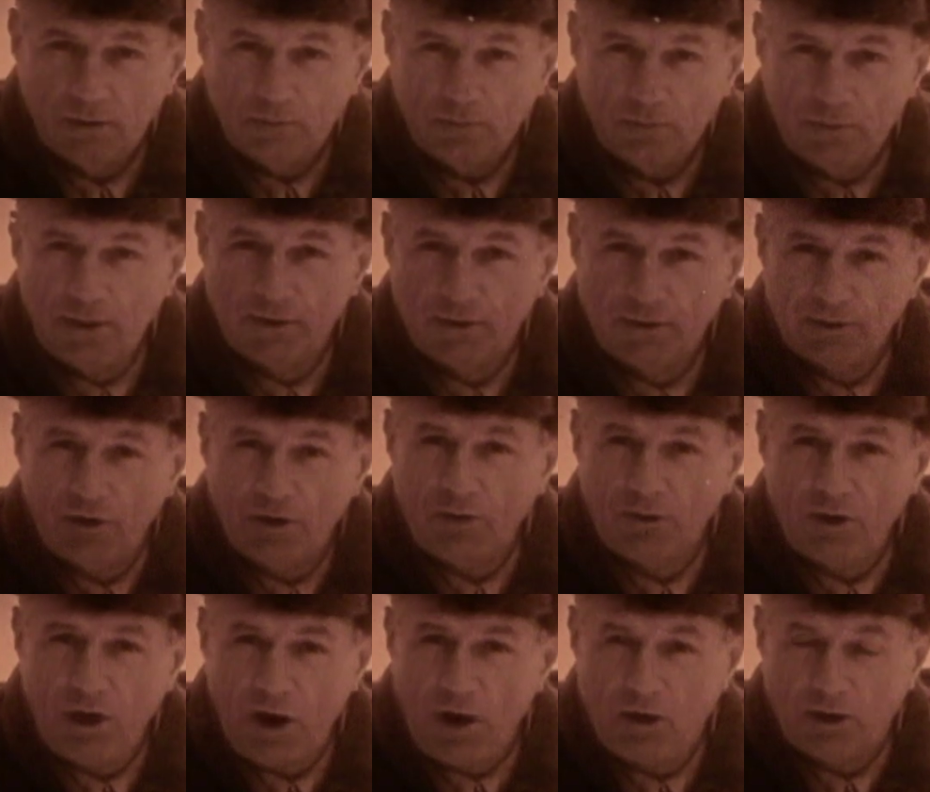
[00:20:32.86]
We are
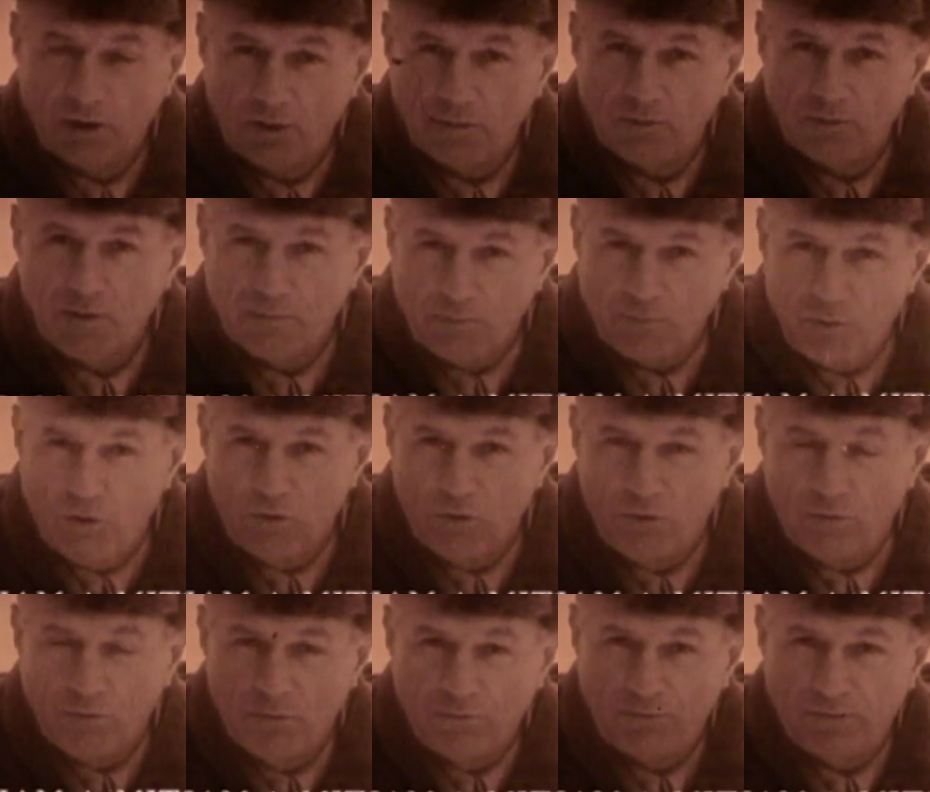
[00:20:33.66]
no longer
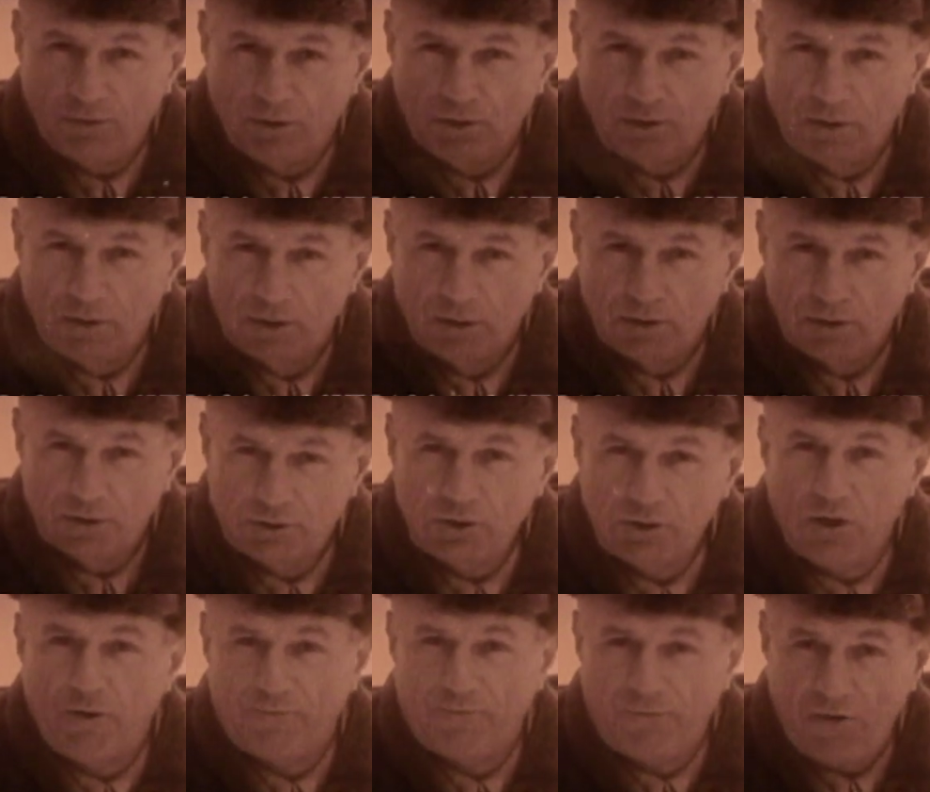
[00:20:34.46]
removed
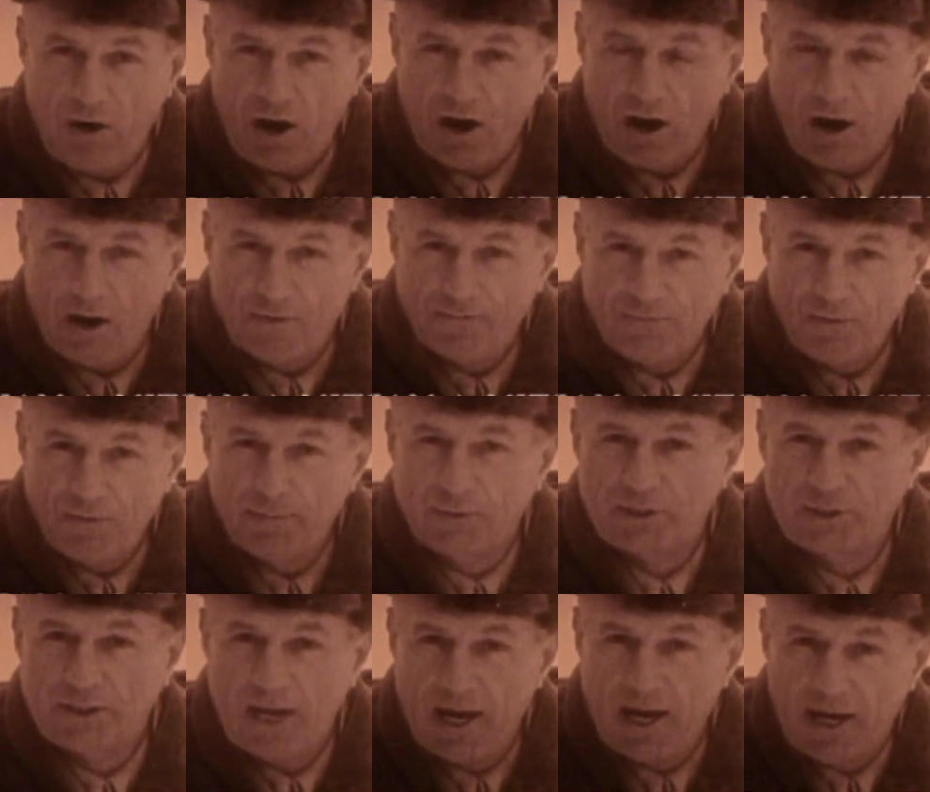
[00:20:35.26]
so far
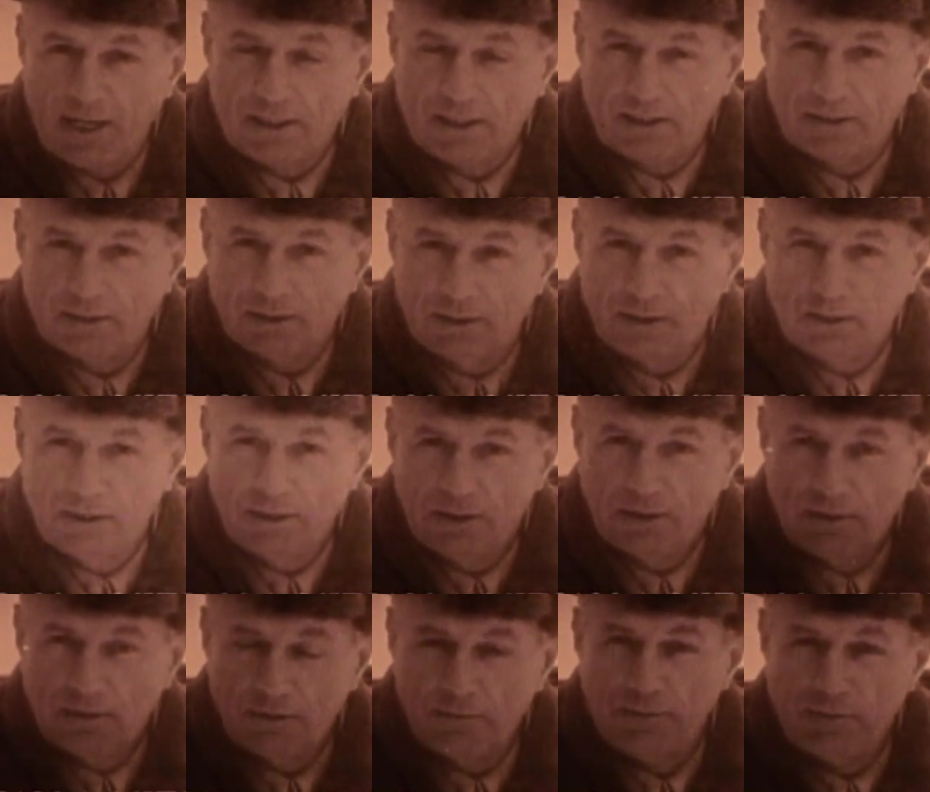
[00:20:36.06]
from attack
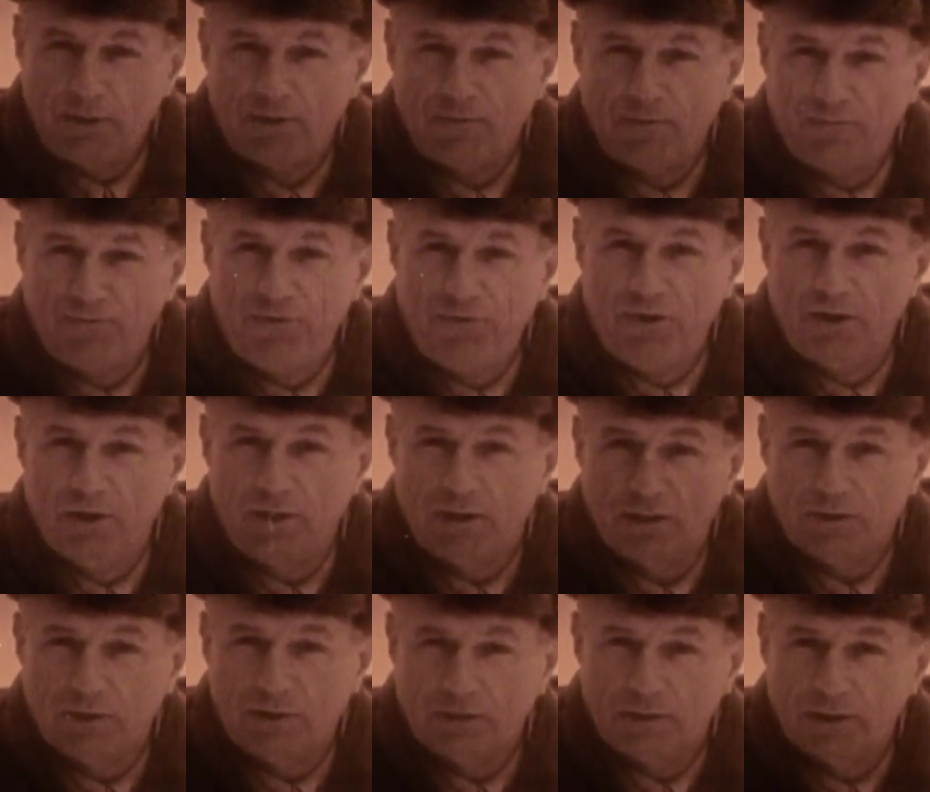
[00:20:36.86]
that we can
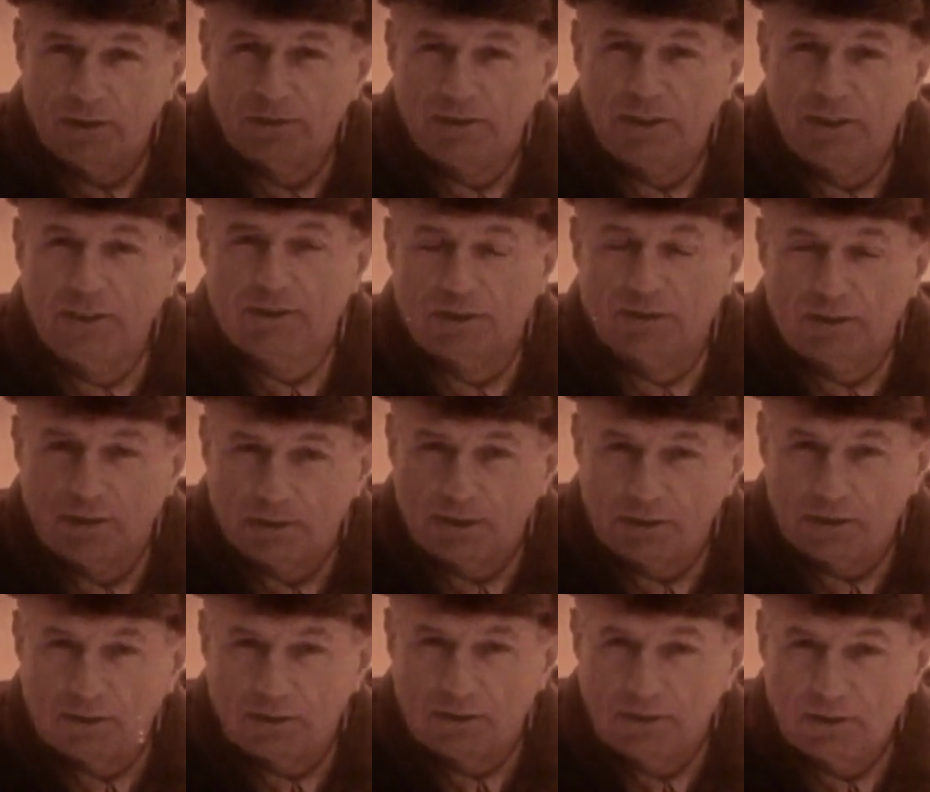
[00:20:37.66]
feel that
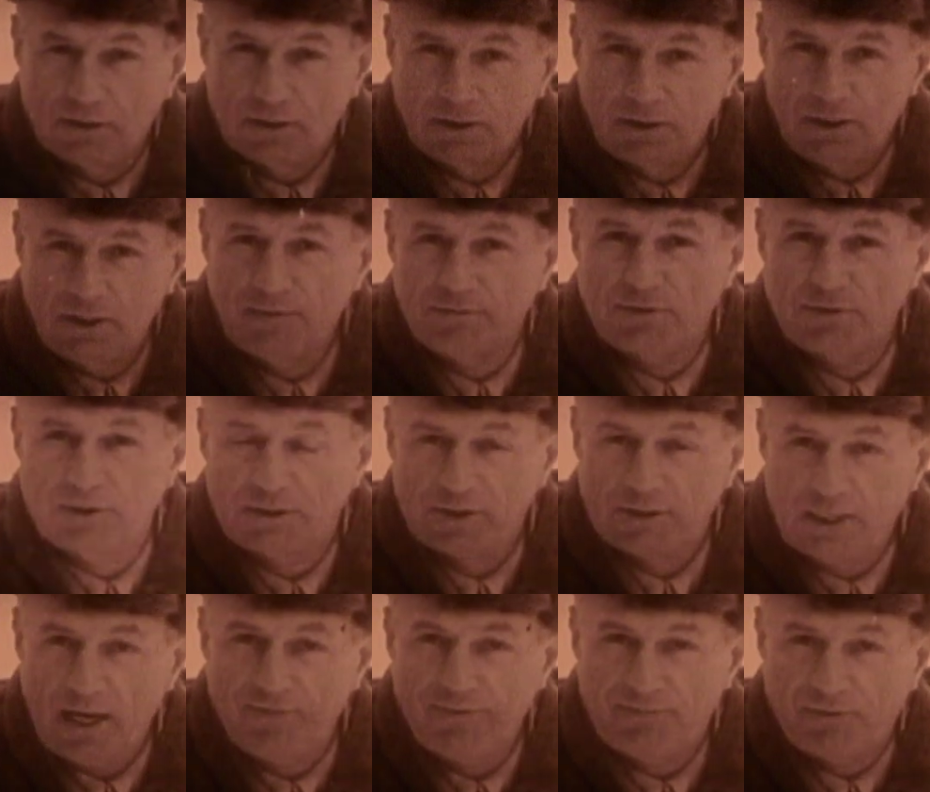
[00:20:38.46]
distance gives
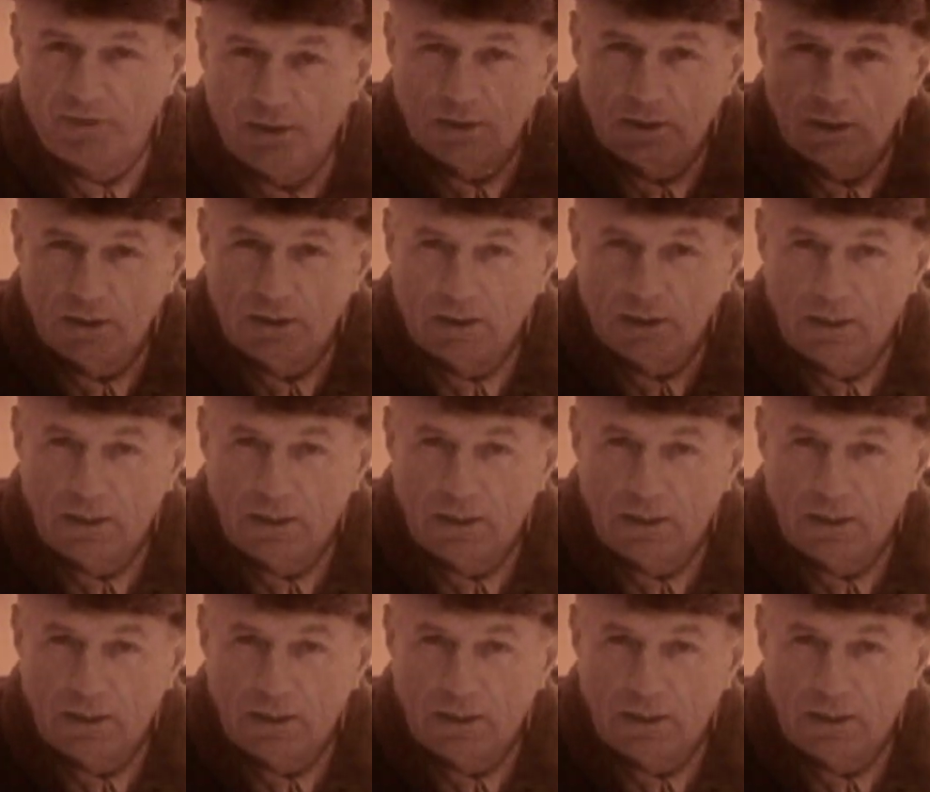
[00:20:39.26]
us safety.